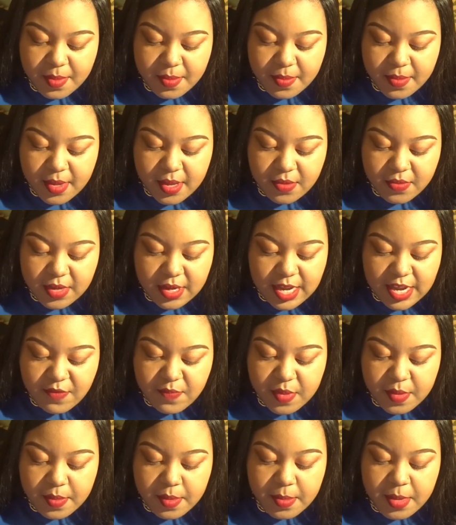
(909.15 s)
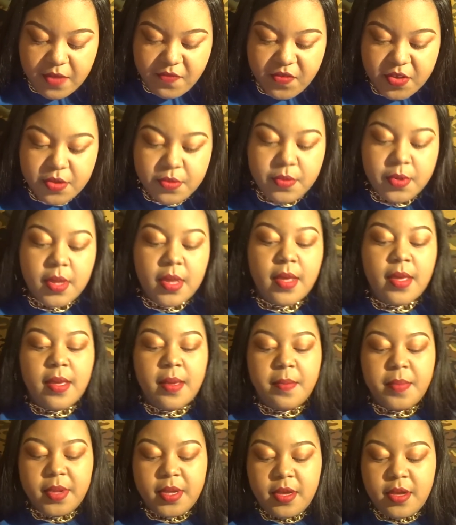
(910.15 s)
I don't think I have them up on my phone.
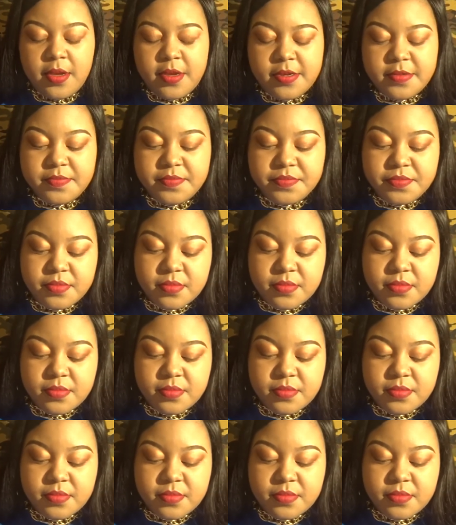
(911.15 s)
But um,